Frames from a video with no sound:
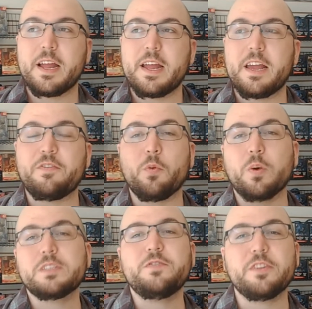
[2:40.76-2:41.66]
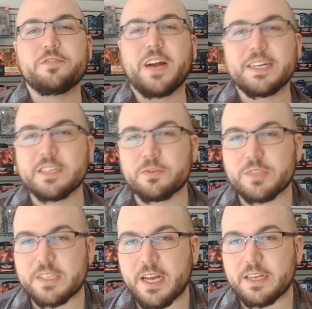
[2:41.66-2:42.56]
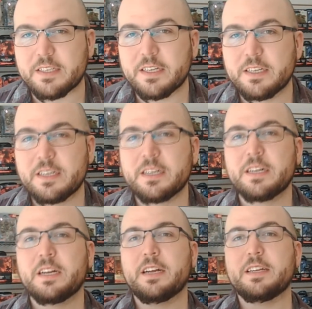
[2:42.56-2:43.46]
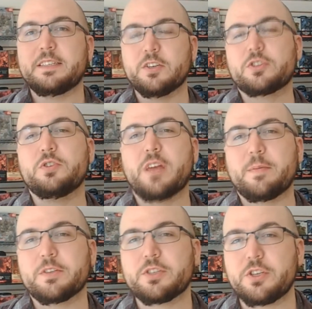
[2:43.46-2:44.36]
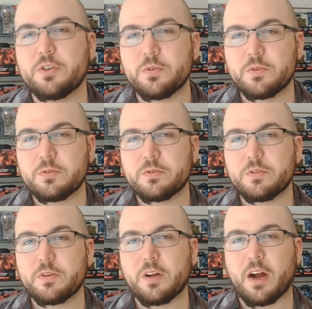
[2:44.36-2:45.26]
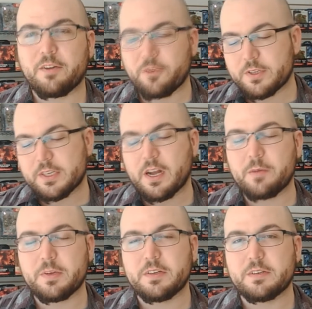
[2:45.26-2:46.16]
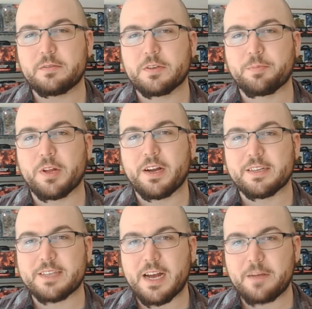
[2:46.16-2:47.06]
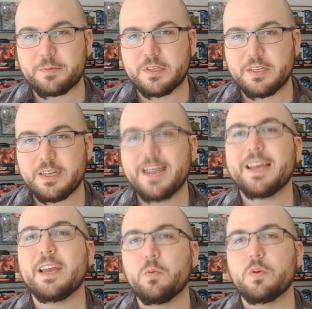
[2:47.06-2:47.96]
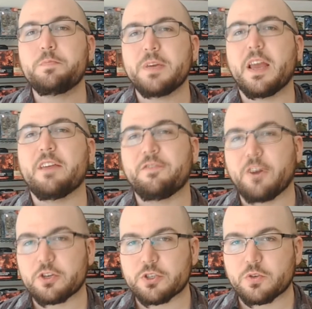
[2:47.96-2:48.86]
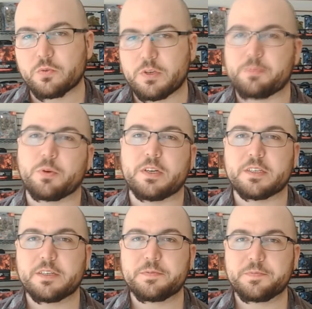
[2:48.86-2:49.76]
If it wasn't for the fact it said deals 2 damage to you for it to come into play untapped, it would be a functional reprint